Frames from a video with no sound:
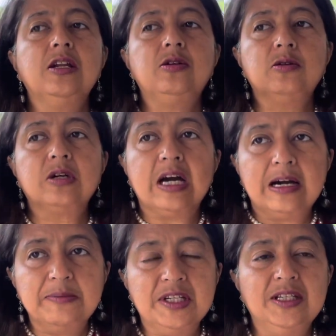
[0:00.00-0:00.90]
to
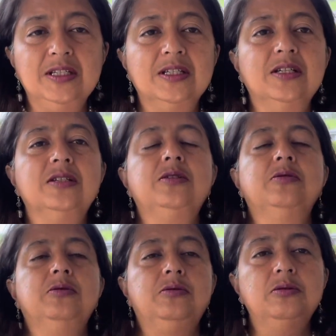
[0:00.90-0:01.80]
come here
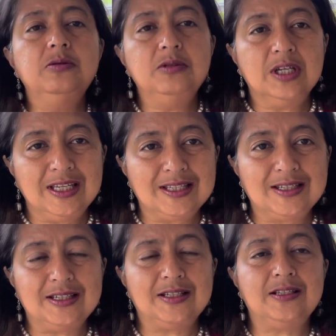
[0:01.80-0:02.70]
to do the
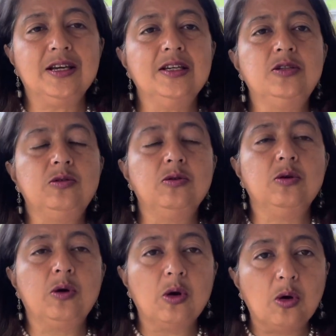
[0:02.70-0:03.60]
exercise, to
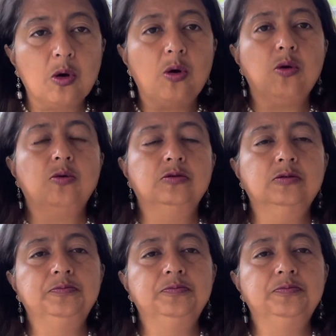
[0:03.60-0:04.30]
grow.